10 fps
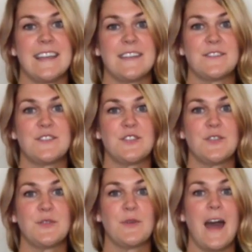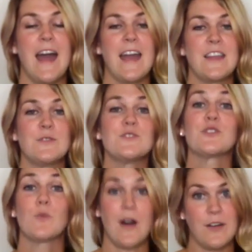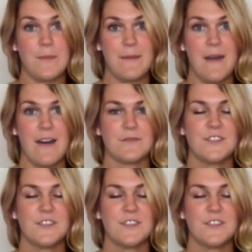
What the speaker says: is to use your welcome email.